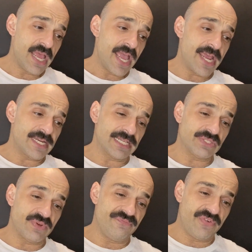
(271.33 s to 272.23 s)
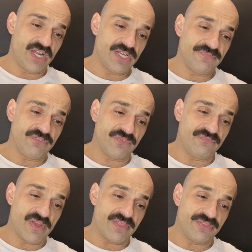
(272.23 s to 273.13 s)
and has referred for
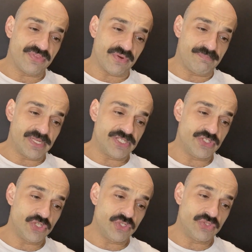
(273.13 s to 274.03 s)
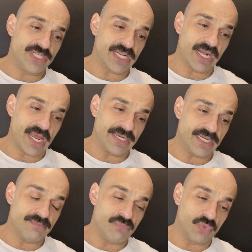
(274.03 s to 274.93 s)
further therapies due to decline
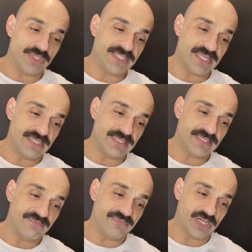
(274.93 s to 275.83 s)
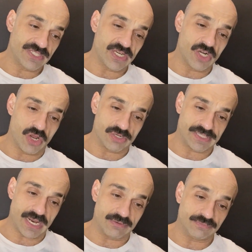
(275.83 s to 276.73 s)
in mood since first
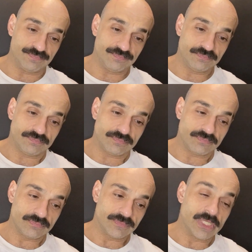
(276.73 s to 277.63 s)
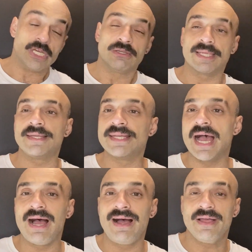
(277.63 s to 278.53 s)
lockdown. Okay,
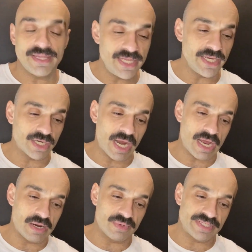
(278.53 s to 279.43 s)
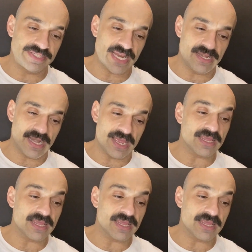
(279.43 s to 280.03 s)
now here I was saying